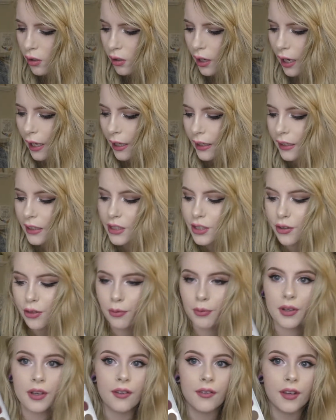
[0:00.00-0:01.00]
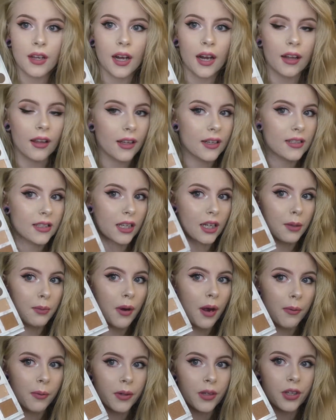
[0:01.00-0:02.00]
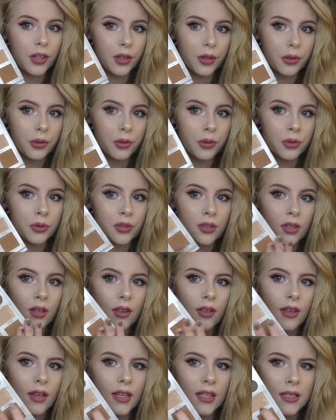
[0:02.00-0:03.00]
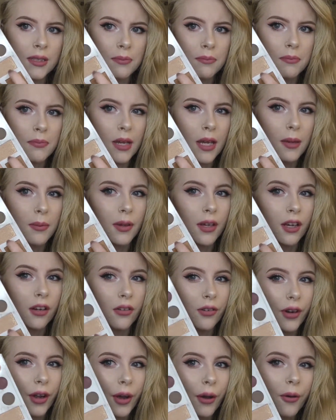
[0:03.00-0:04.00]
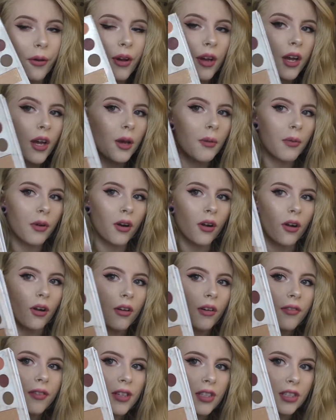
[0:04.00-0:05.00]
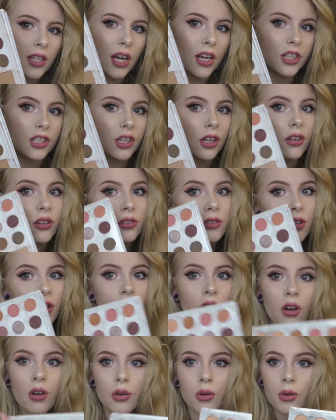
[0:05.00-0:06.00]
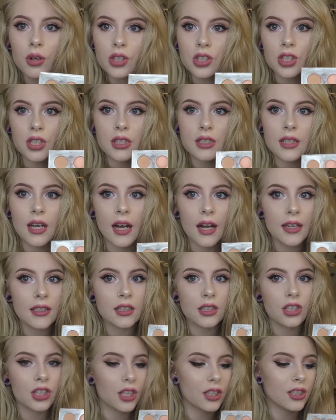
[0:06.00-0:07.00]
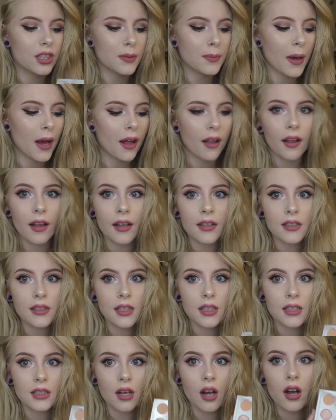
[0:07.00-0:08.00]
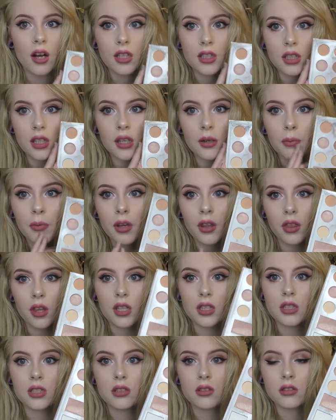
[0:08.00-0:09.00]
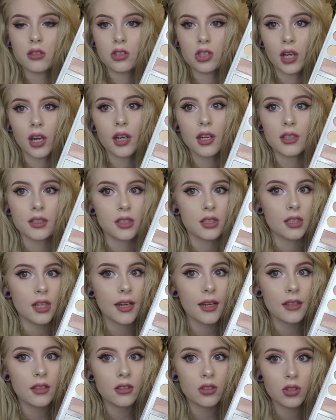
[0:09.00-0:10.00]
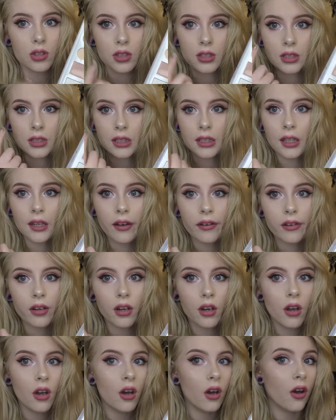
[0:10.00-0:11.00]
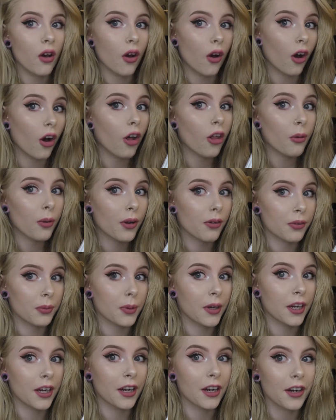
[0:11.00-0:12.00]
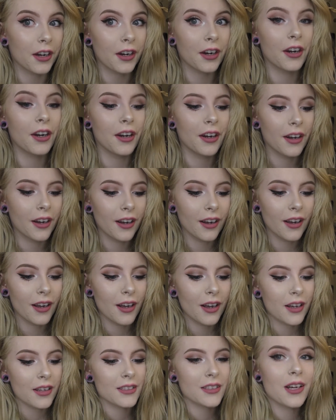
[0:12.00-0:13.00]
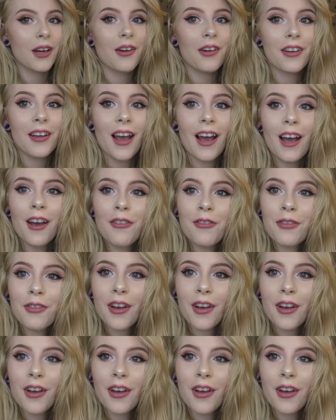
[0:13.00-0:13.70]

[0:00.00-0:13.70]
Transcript: at least 3 of the highlights I could probably use. This, maybe, I don't know. But all of these eyeshadows, they're all gorgeous. I suggest this palette. It's awesome. This shade is intense. You can see it all the way from here. So yeah,